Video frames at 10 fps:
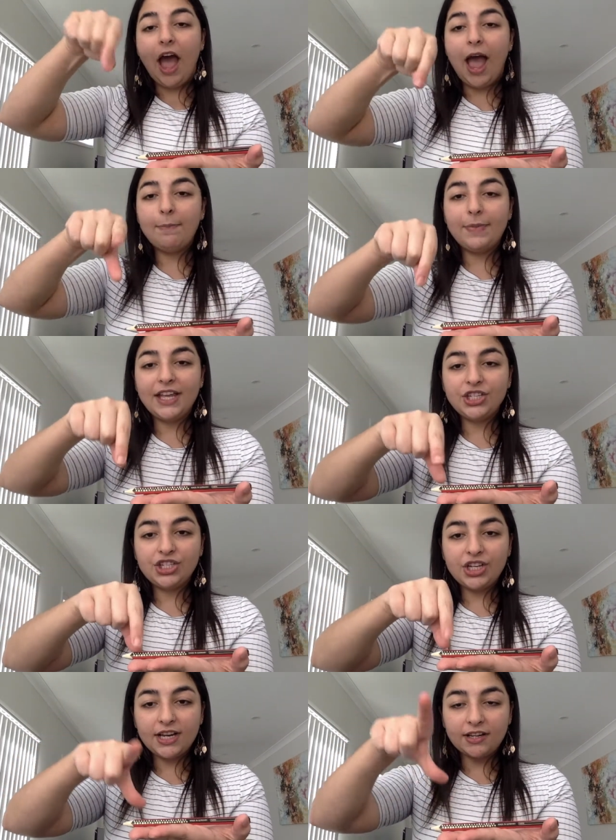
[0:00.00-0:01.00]
I
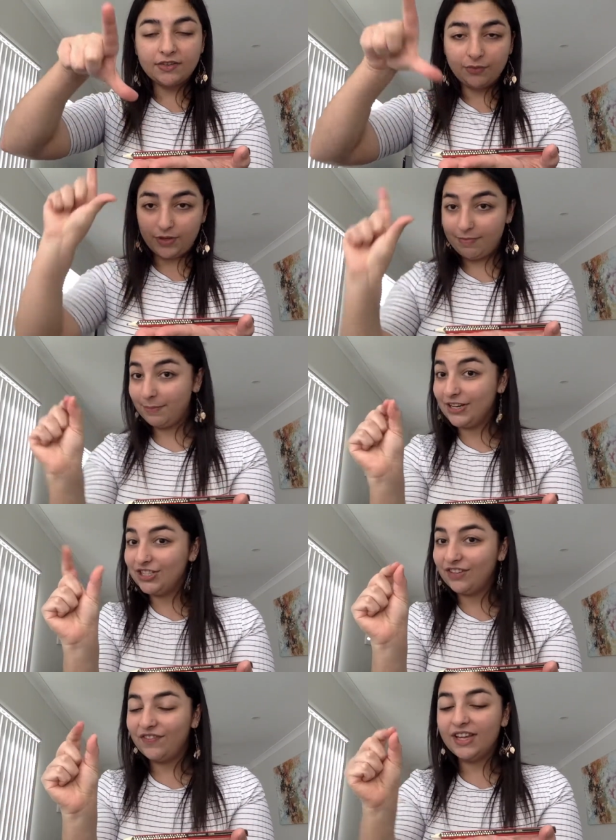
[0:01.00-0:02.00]
pinch it with my
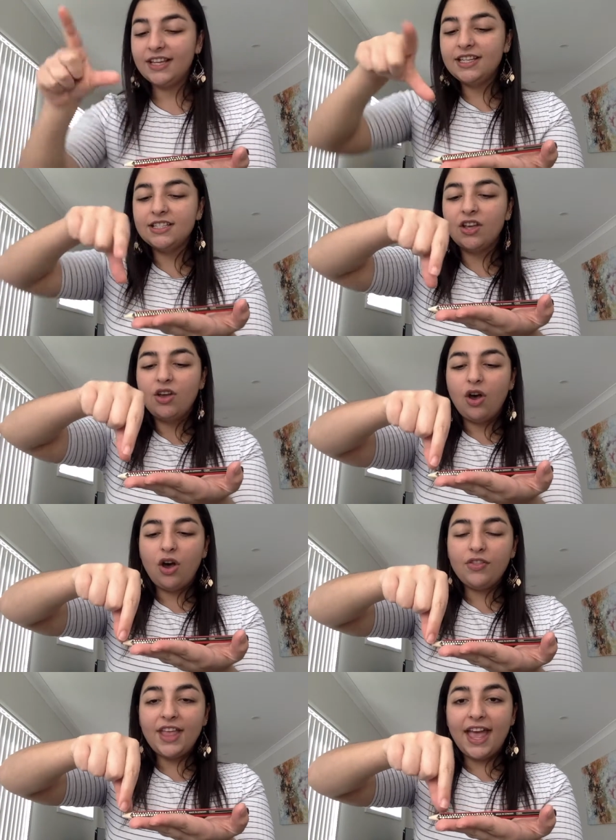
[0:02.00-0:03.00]
pinching fingers
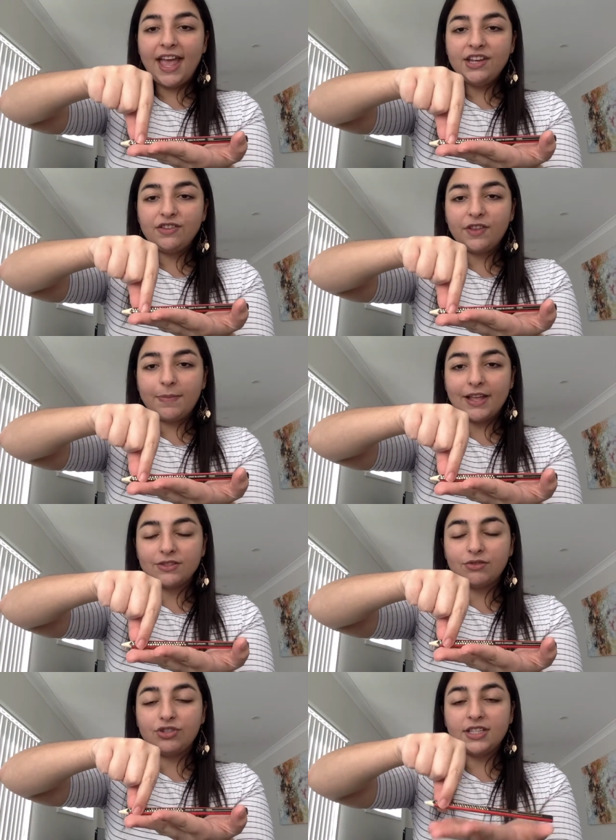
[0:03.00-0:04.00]
on the edge of the
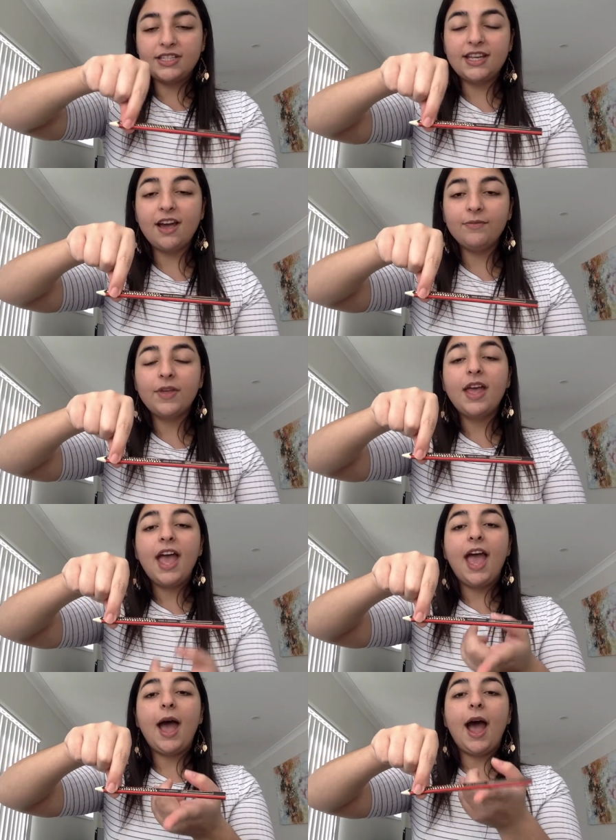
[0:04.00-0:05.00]
pencil just here.
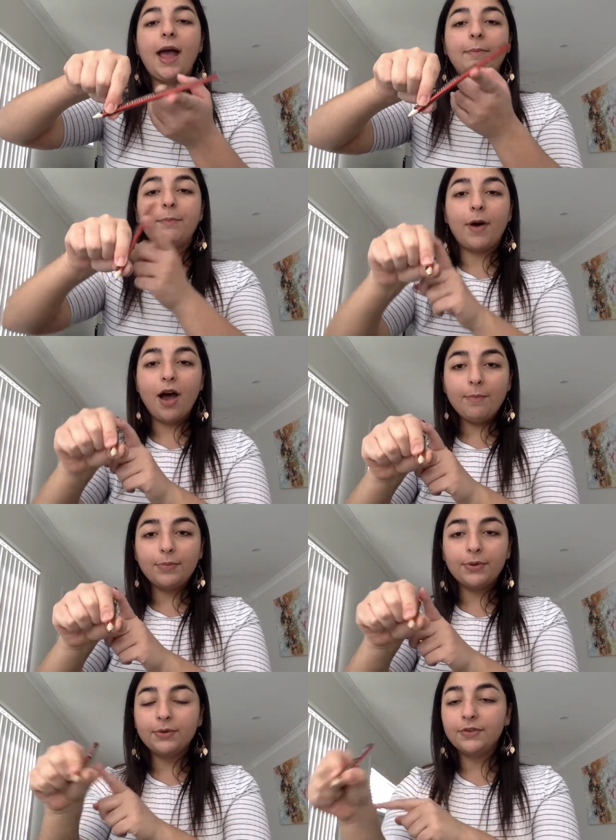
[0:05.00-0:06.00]
I
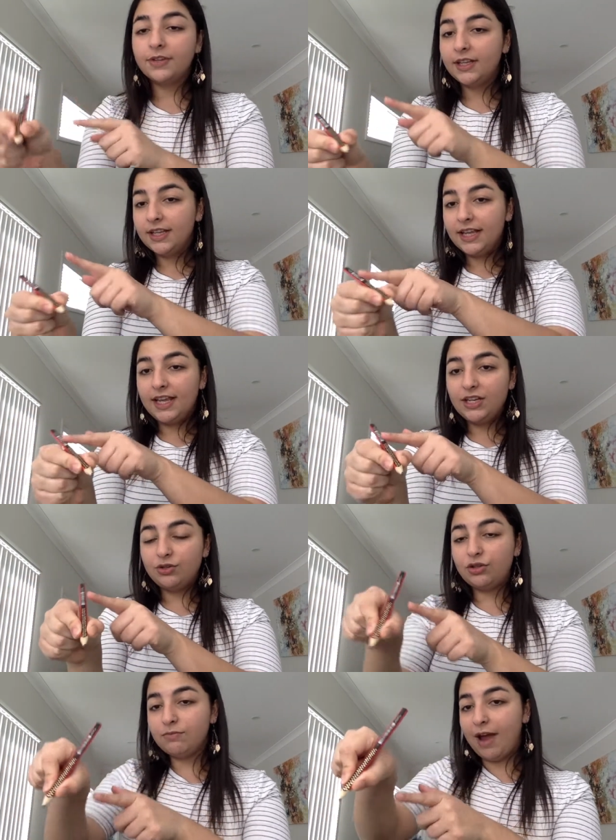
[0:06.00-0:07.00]
pop
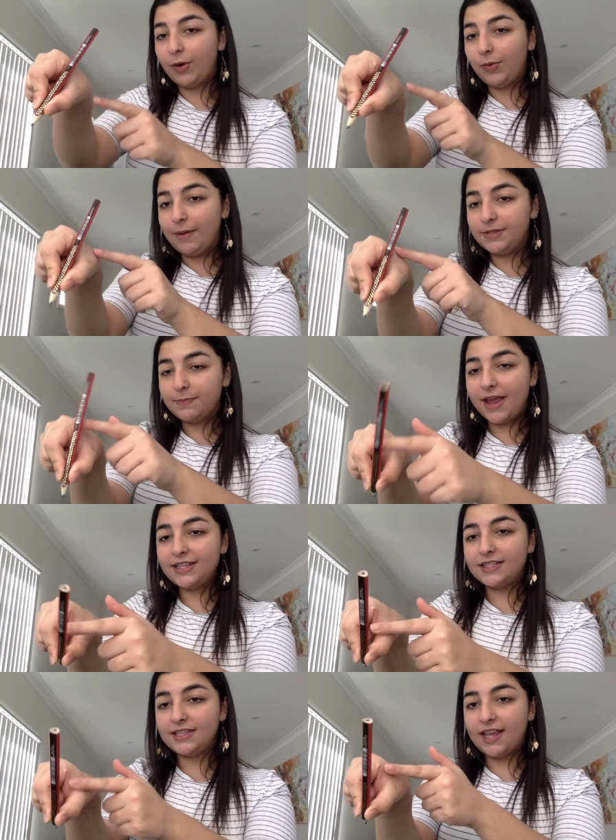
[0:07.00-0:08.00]
into my web
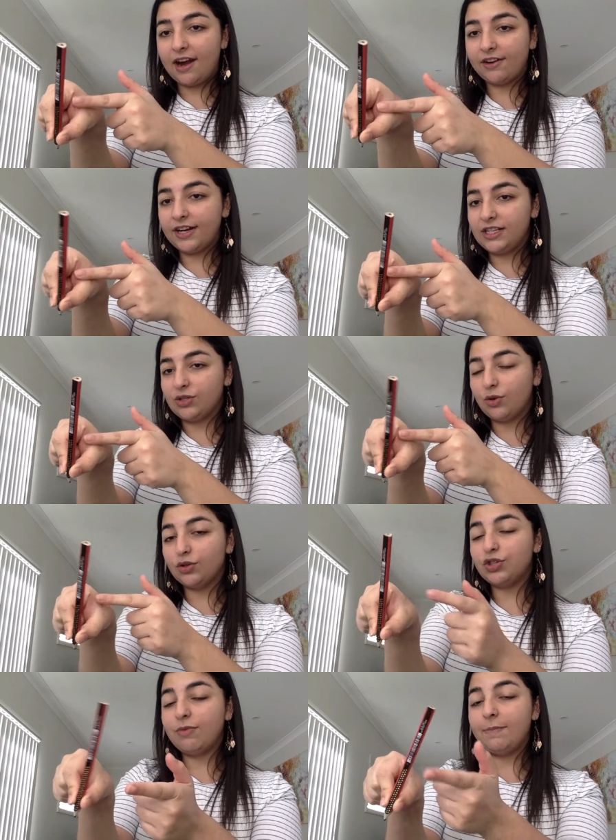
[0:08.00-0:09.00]
space. This area is called
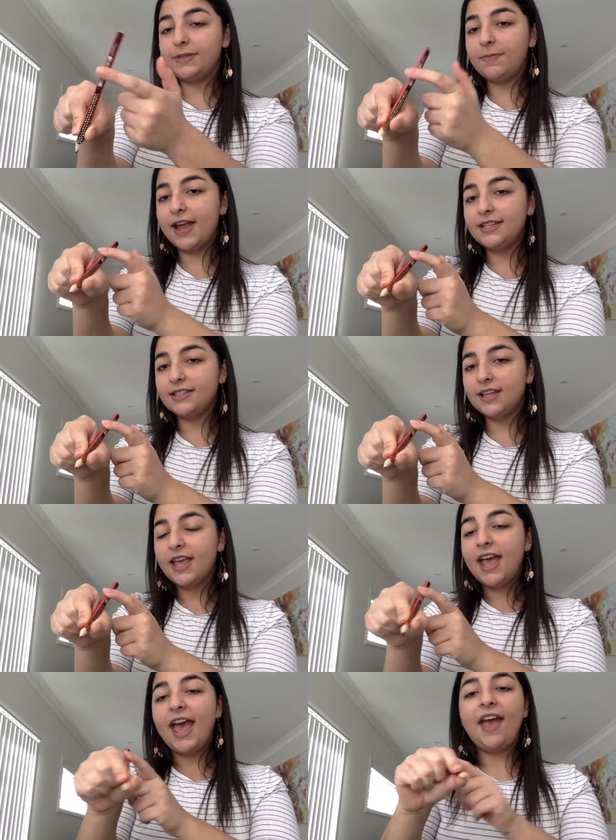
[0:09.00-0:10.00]
your web space.
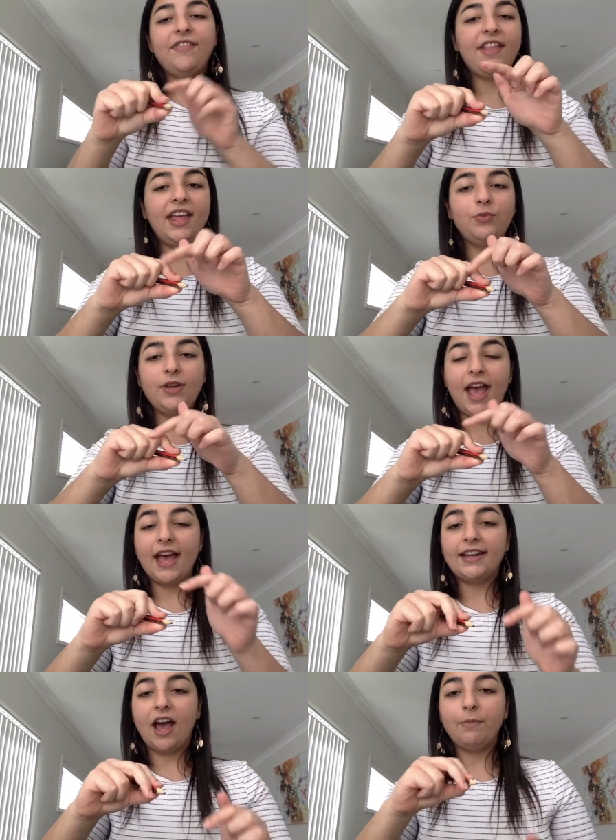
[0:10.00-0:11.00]
And then we
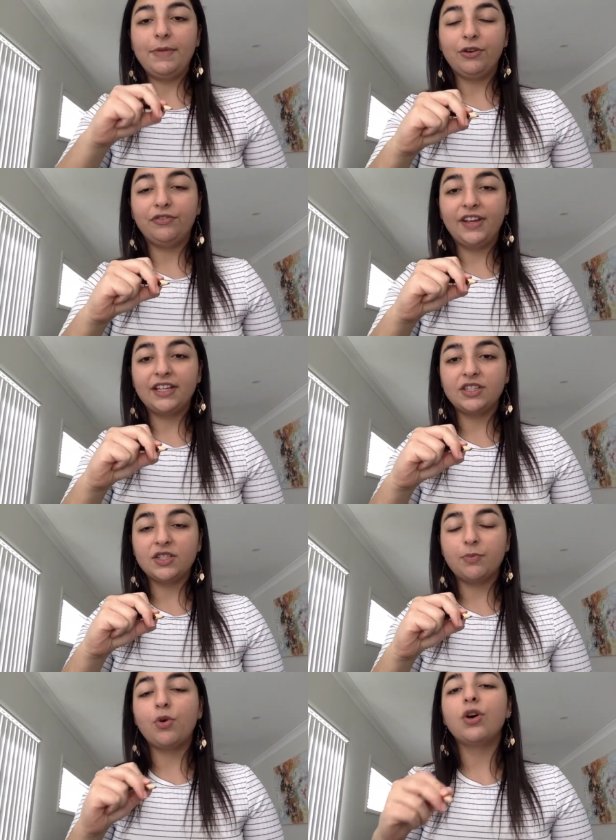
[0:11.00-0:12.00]
add our middle finger to
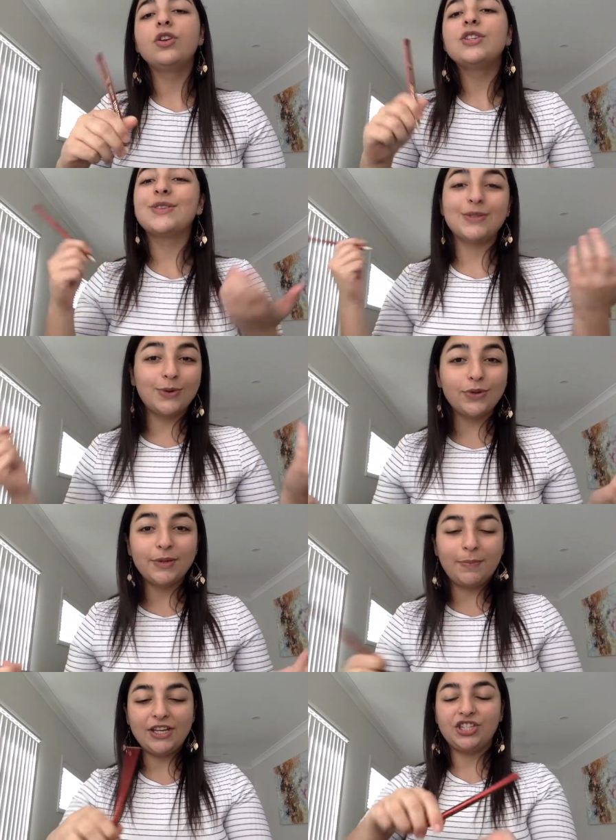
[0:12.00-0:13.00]
support. So it's called the
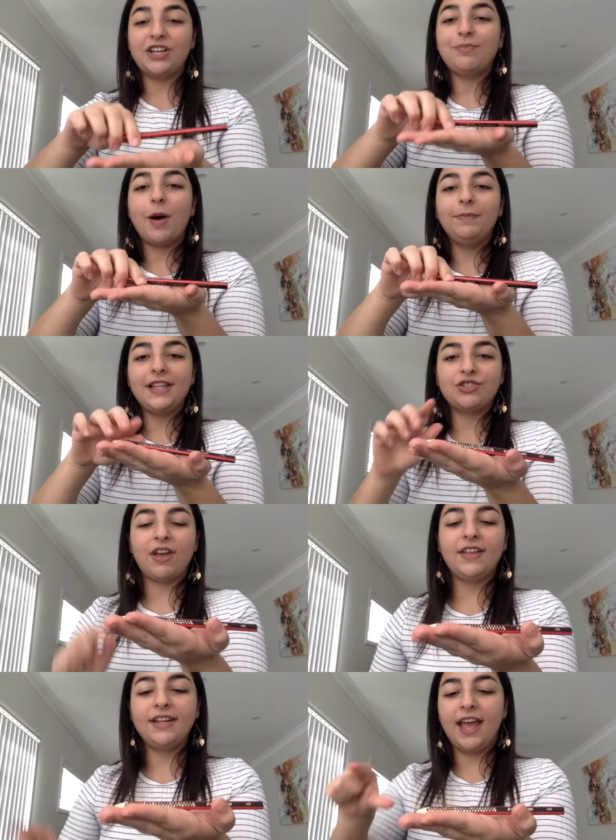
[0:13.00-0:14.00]
pinch and pop. Let's try
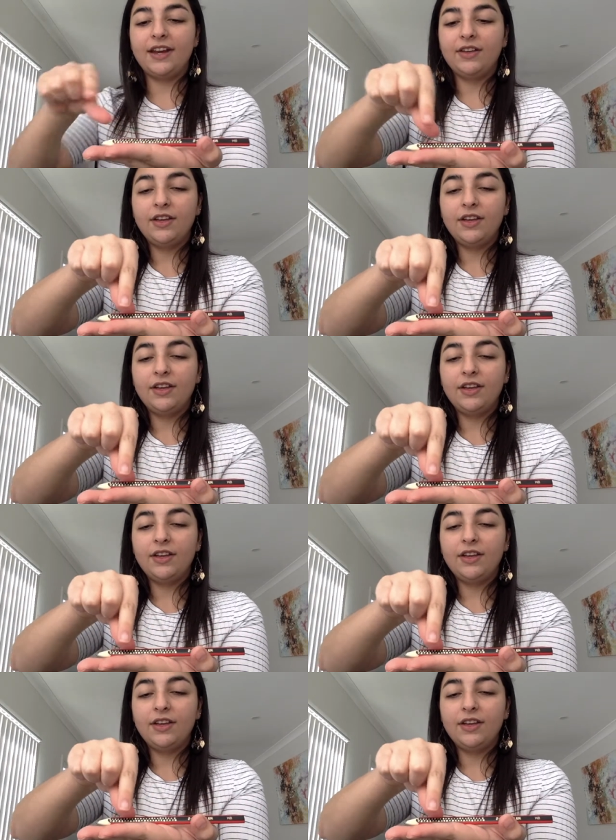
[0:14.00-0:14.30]
that again.